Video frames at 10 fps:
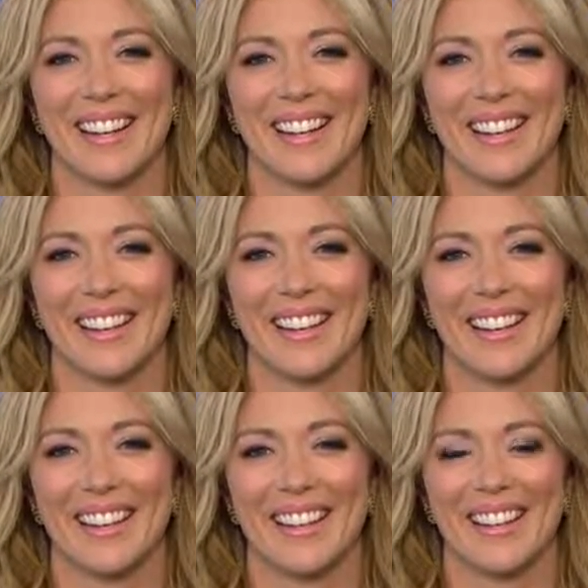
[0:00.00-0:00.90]

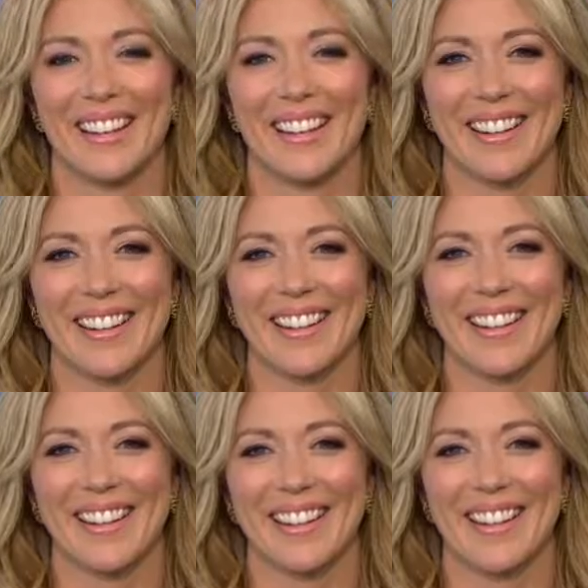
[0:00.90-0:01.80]

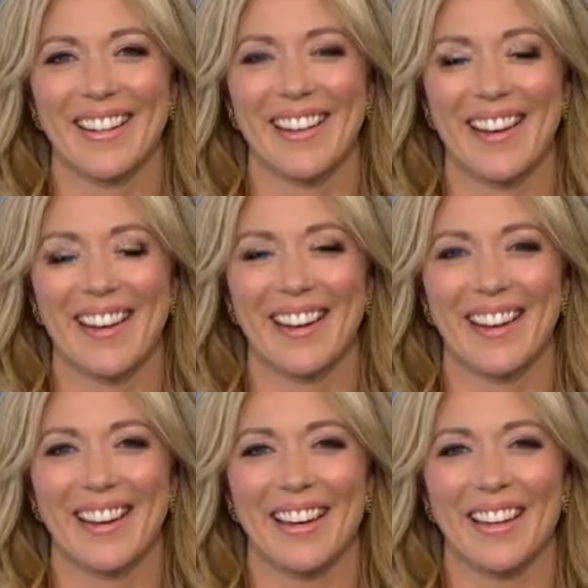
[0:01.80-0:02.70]

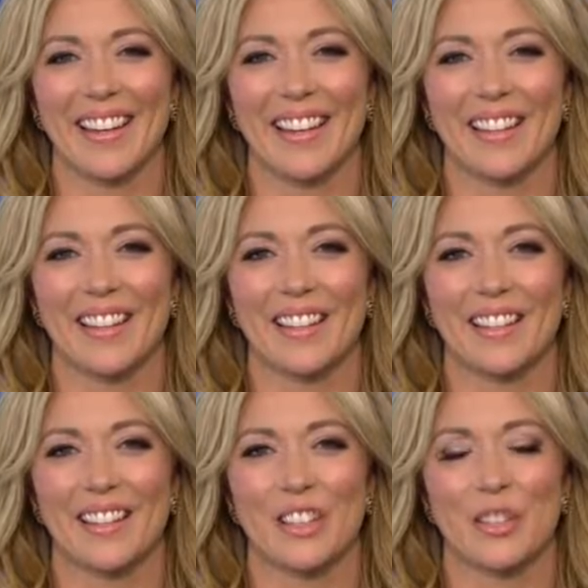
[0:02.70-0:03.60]

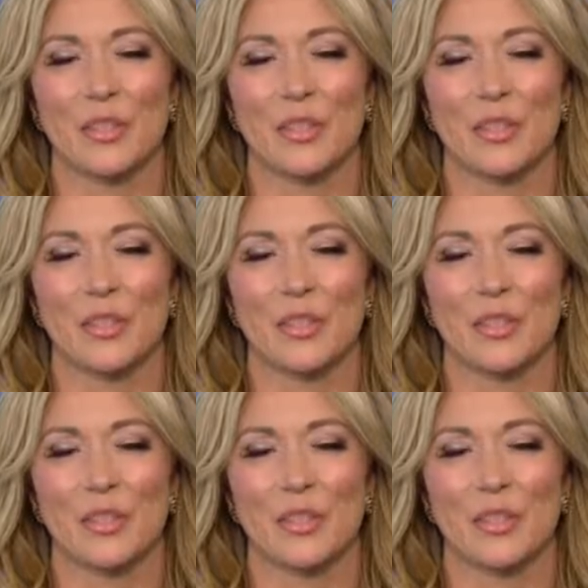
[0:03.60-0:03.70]
(not speaking)